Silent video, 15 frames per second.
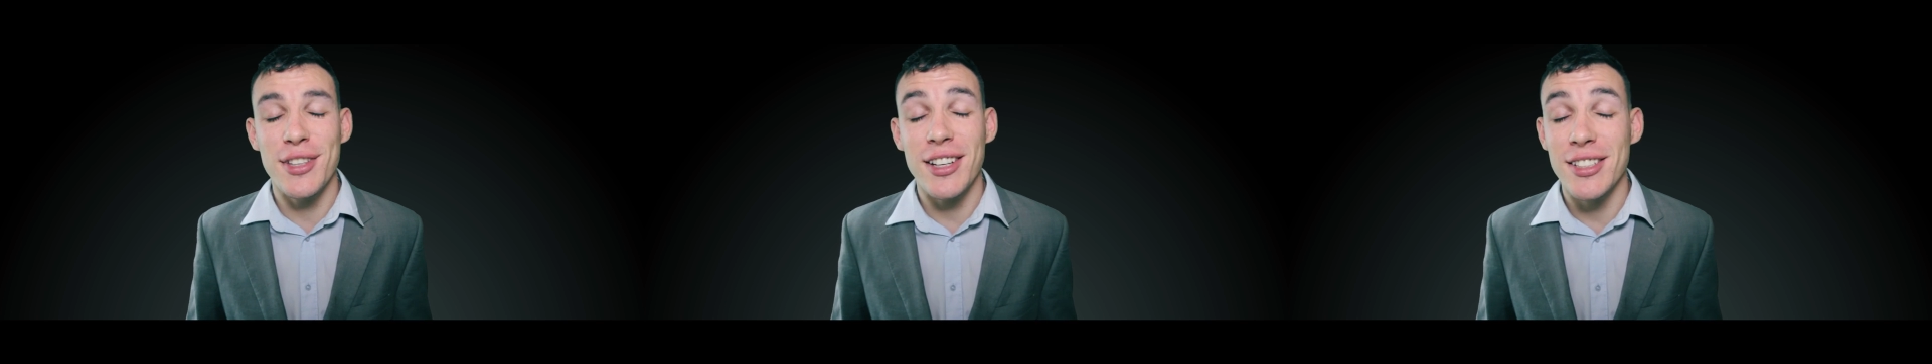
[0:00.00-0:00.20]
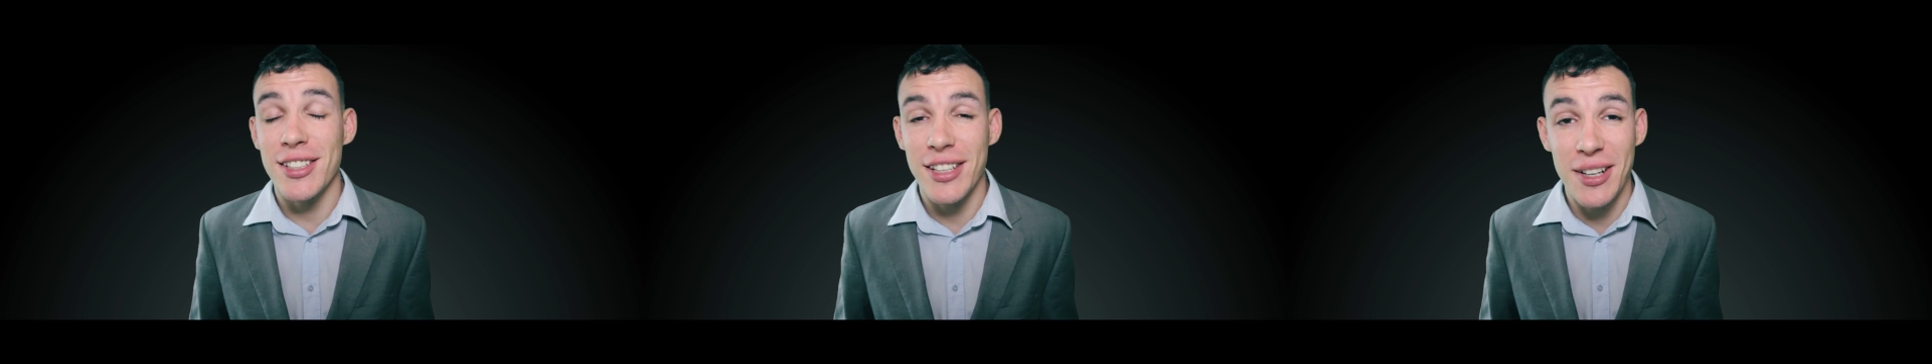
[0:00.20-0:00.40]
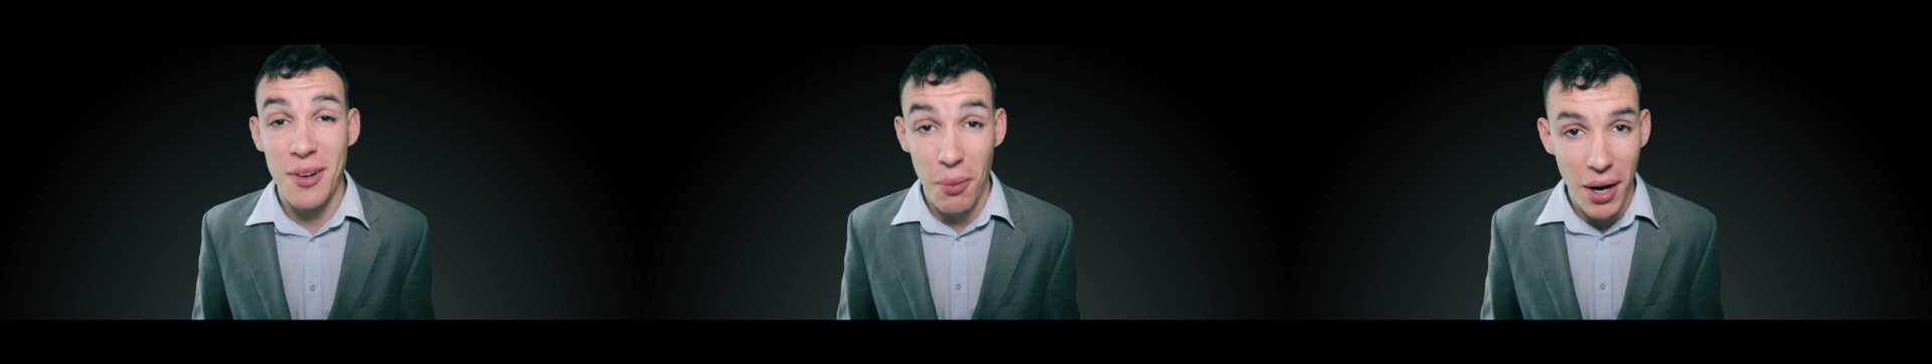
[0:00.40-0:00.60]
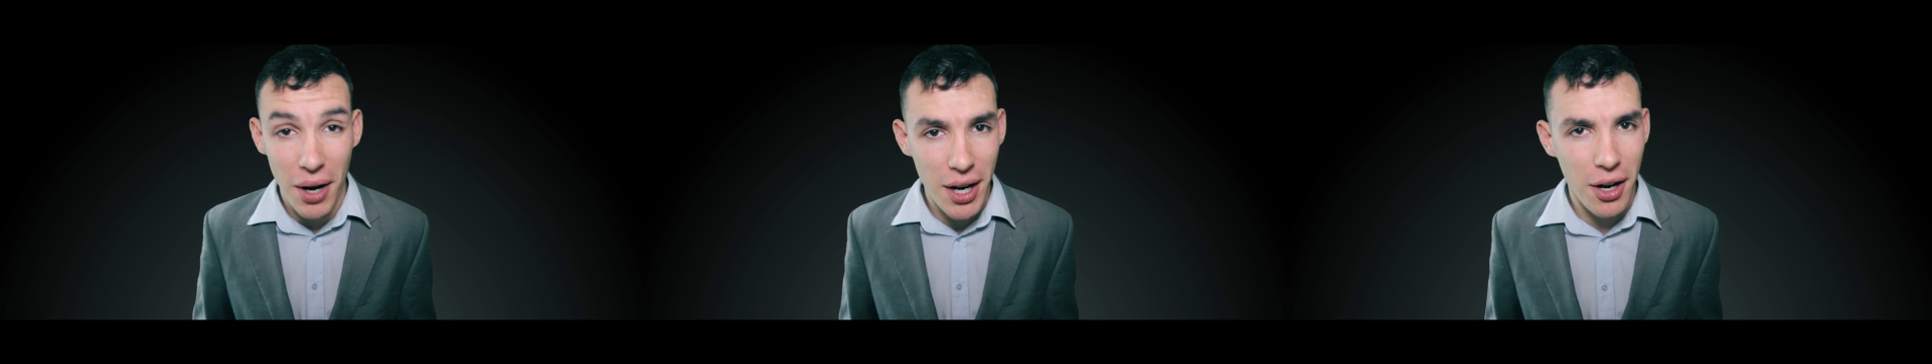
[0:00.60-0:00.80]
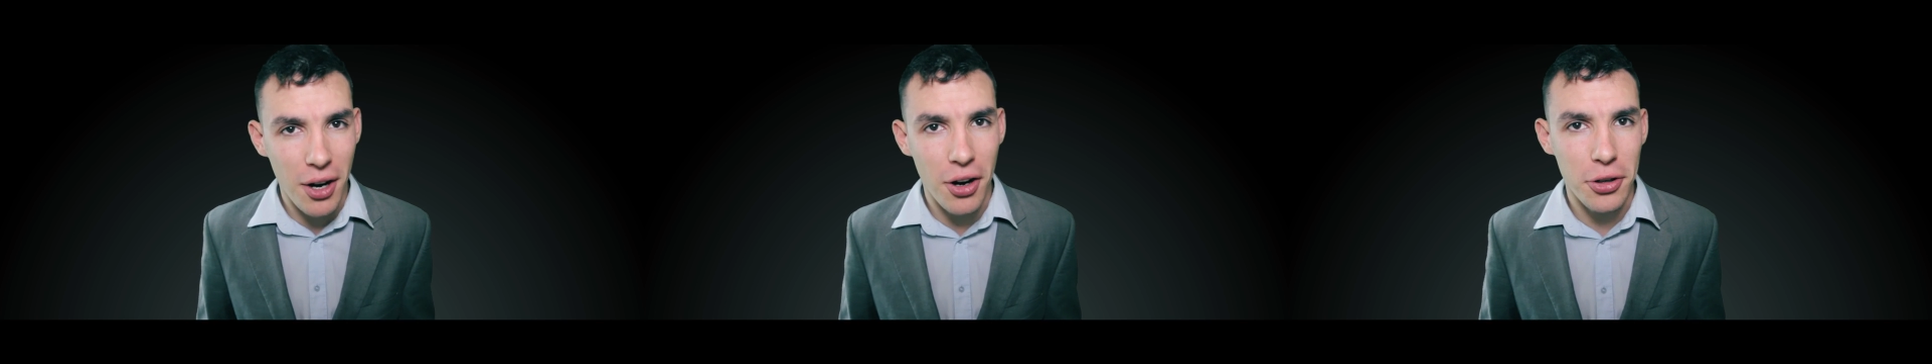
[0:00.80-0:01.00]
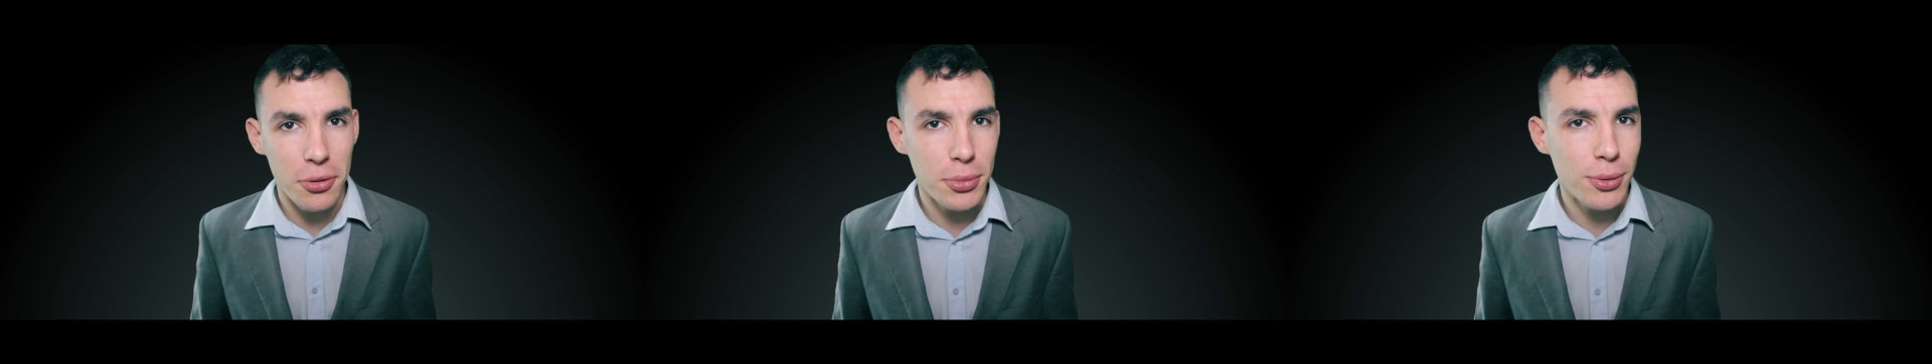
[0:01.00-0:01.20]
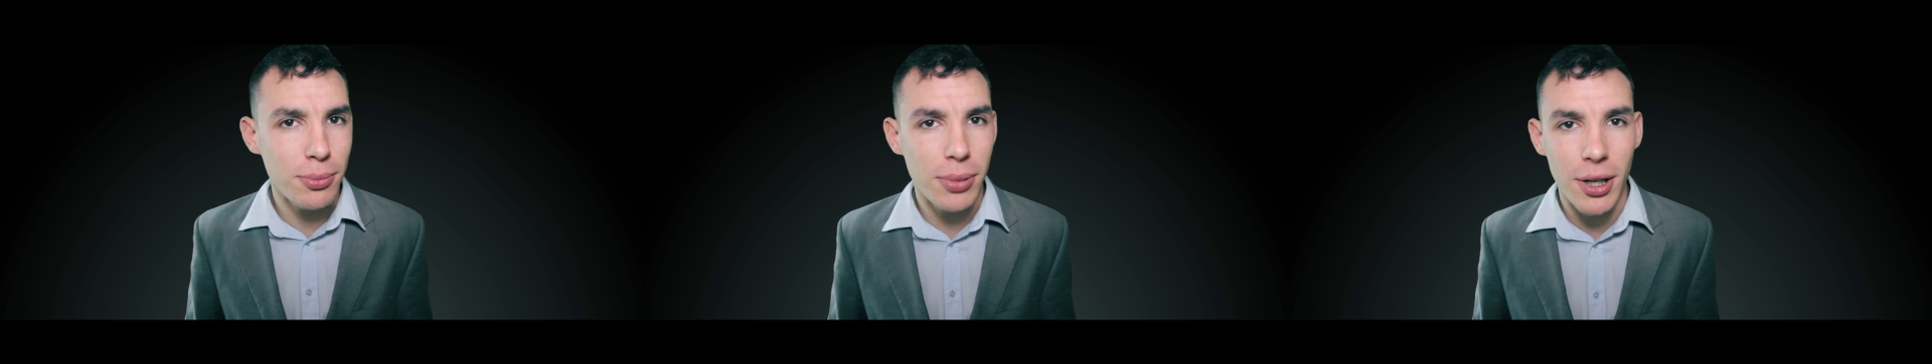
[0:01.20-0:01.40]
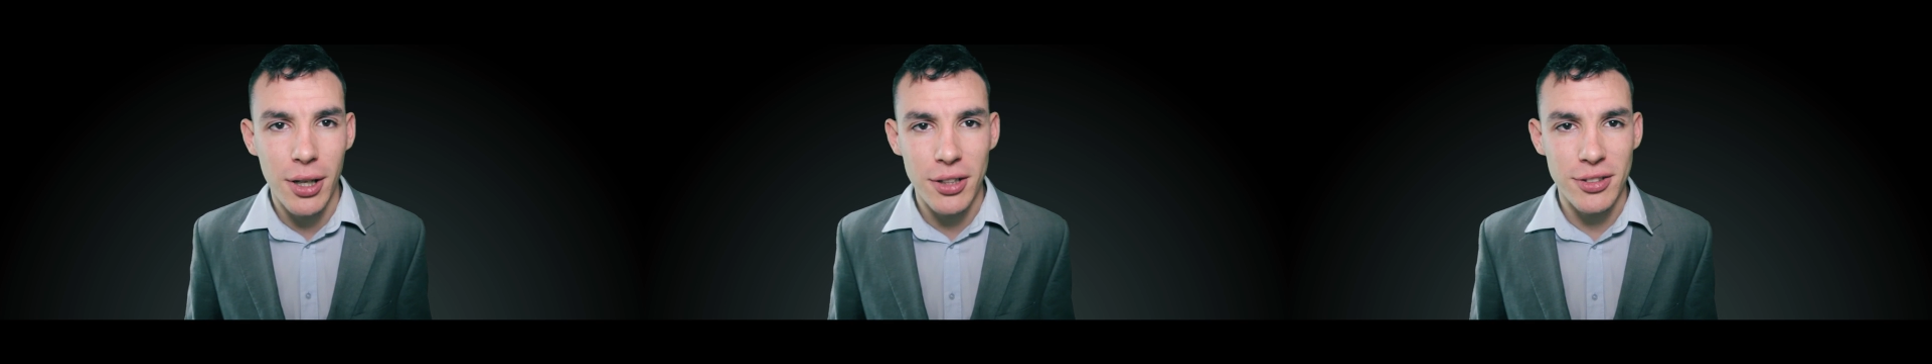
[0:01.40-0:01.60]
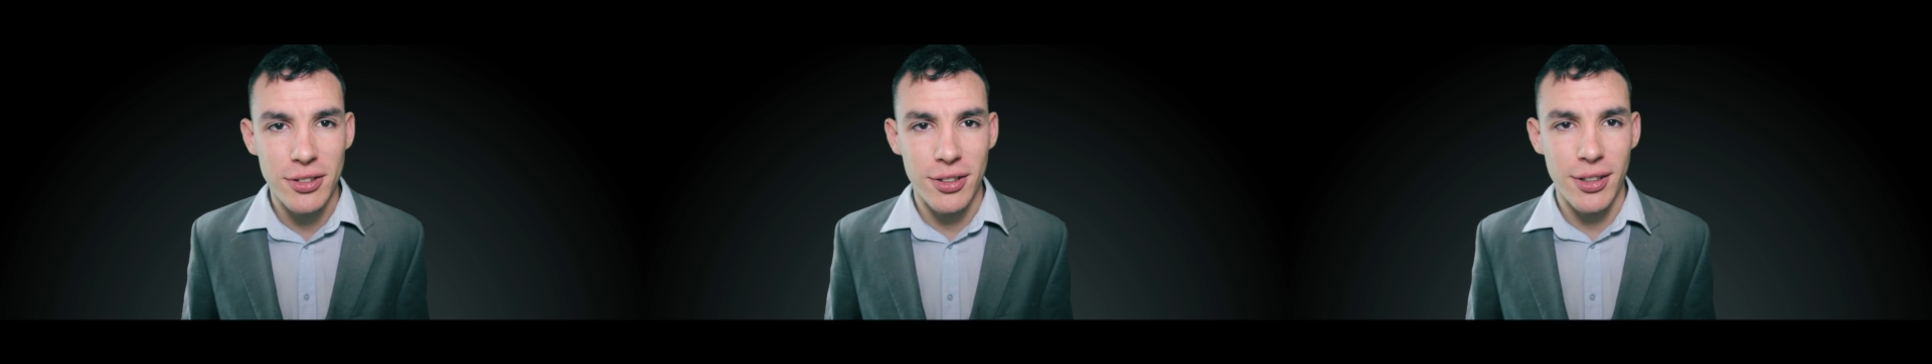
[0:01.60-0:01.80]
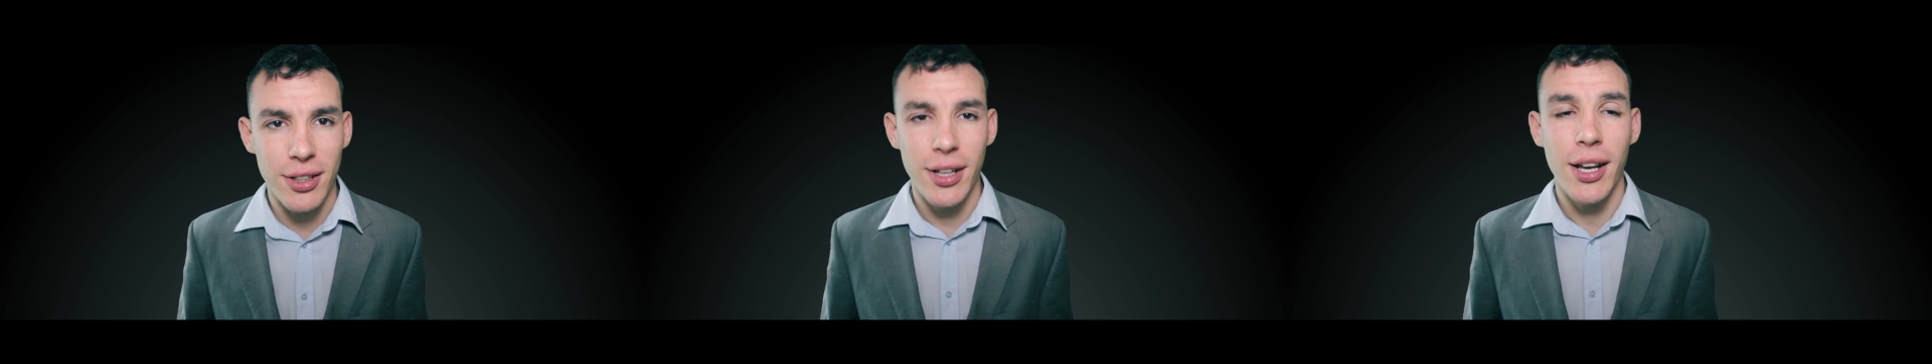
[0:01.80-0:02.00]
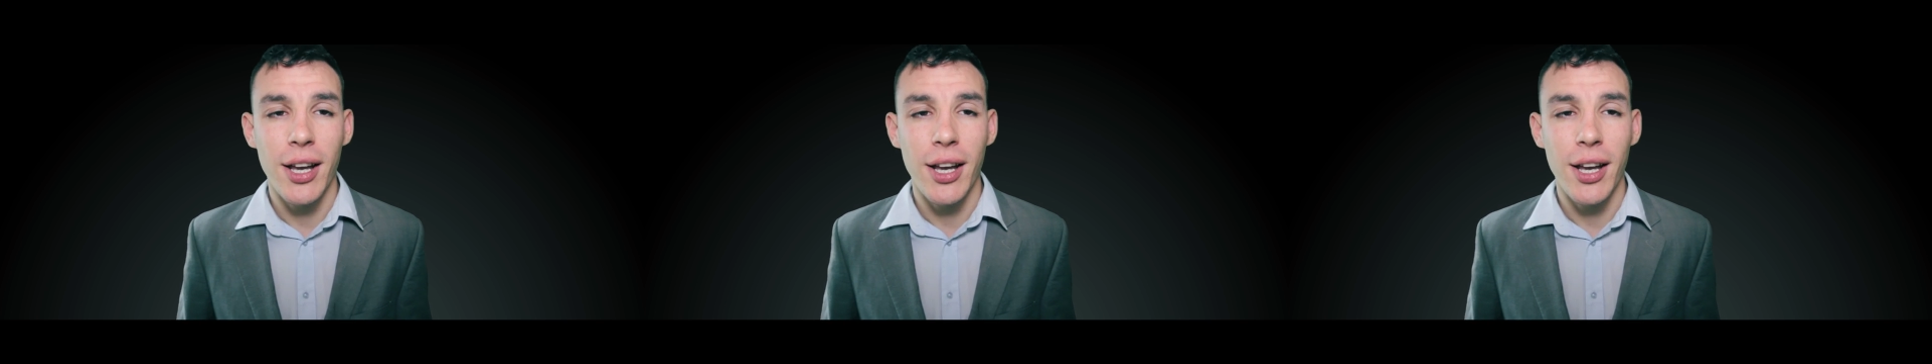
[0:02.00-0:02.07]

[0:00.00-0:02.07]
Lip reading: actually quite a horrible person.